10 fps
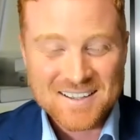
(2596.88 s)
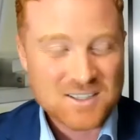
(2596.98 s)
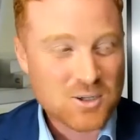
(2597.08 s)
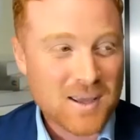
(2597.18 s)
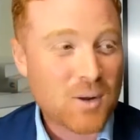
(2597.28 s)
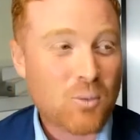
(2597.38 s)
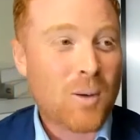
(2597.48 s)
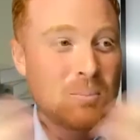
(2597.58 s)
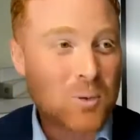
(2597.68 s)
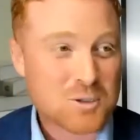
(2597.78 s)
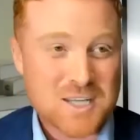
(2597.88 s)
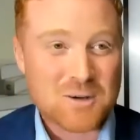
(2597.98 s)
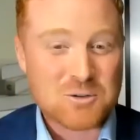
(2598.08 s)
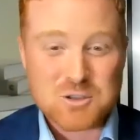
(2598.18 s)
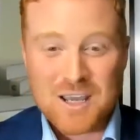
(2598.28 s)
no matter what book
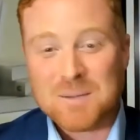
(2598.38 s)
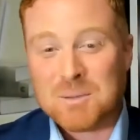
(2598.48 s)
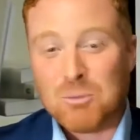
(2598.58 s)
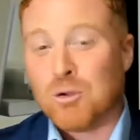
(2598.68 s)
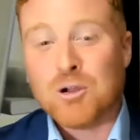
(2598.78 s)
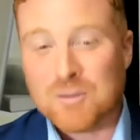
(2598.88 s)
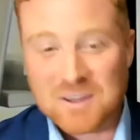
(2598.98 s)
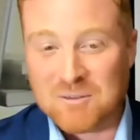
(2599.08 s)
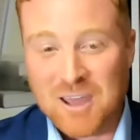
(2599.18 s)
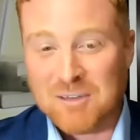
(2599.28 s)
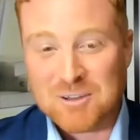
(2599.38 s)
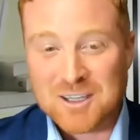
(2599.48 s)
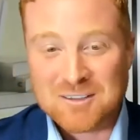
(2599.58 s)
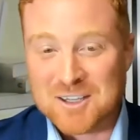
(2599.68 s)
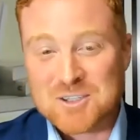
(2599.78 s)
tells you how to be worthy of
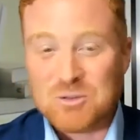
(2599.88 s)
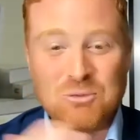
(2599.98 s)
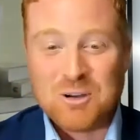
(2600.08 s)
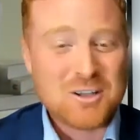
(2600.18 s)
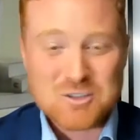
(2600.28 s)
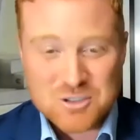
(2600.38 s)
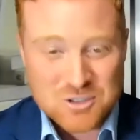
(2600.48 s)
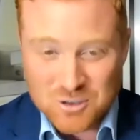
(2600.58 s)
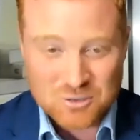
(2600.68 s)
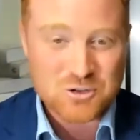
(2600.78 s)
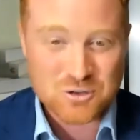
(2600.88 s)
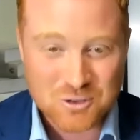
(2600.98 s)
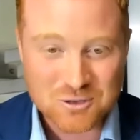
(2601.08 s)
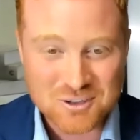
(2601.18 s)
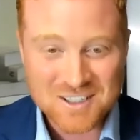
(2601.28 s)
having this or it's just not
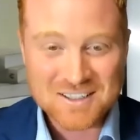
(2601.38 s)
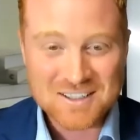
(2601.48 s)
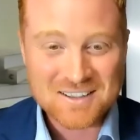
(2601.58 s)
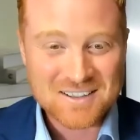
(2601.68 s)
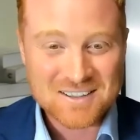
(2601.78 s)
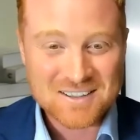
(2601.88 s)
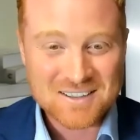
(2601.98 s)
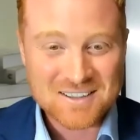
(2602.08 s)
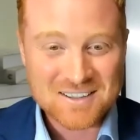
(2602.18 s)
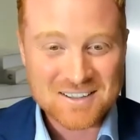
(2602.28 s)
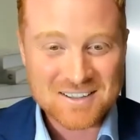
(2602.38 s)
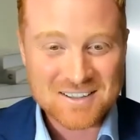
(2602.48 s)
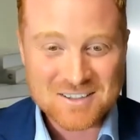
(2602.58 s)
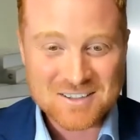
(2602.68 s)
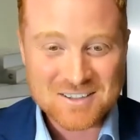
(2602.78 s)
true it's,
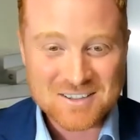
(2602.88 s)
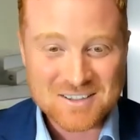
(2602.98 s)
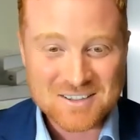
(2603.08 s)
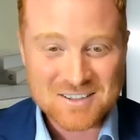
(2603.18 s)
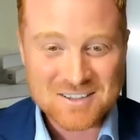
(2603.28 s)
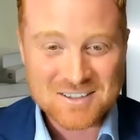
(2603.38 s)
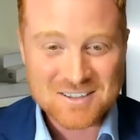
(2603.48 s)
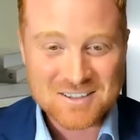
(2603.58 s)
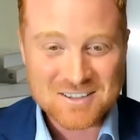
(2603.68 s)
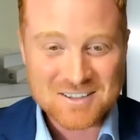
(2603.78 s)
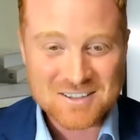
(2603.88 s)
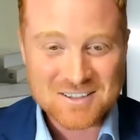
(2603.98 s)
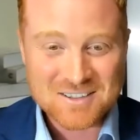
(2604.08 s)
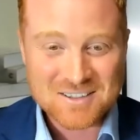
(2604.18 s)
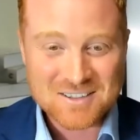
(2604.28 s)
it's just
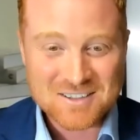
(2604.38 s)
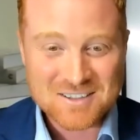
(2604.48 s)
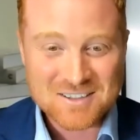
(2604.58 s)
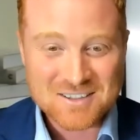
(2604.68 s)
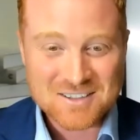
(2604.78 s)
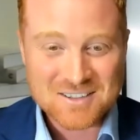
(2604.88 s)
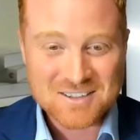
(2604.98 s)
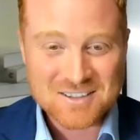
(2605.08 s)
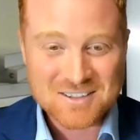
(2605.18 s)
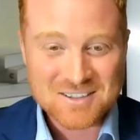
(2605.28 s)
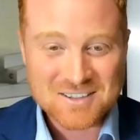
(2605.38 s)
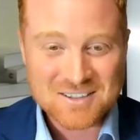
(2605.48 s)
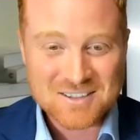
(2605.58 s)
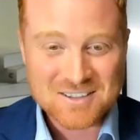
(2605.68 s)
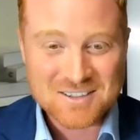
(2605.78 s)
it's just silly. so
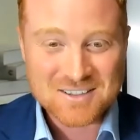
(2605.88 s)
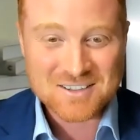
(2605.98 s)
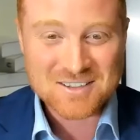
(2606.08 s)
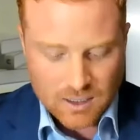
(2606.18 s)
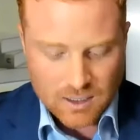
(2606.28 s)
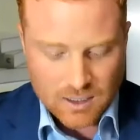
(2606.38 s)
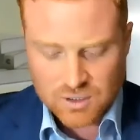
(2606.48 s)
it doesn't work